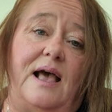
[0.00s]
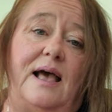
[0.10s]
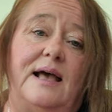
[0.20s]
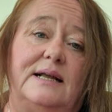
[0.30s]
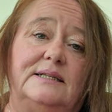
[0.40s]

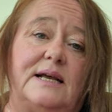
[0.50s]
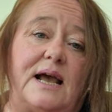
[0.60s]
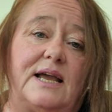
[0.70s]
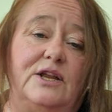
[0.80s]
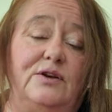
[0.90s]
And
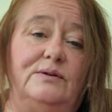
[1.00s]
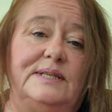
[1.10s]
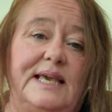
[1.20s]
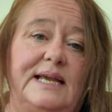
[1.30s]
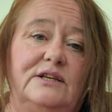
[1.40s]
I can use
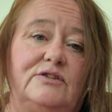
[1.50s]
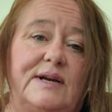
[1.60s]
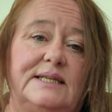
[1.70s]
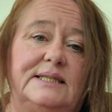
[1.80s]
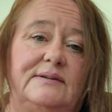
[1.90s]
the
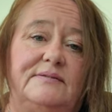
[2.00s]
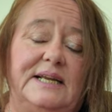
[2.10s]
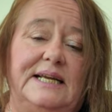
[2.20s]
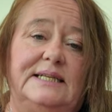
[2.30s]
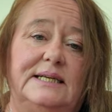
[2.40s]
interest if
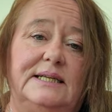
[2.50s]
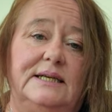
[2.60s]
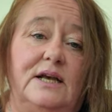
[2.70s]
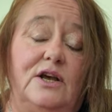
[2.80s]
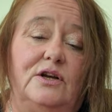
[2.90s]
needed
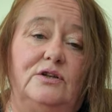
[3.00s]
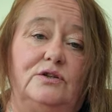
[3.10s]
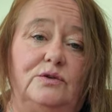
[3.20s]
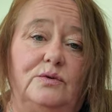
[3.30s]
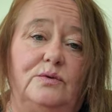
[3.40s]

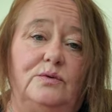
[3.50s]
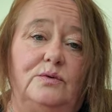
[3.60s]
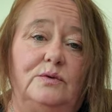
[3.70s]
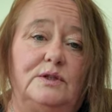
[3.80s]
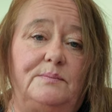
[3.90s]

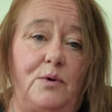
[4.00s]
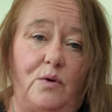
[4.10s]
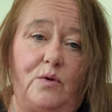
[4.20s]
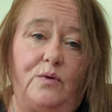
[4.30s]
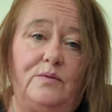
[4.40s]
to
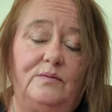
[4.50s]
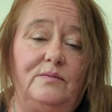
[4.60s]
support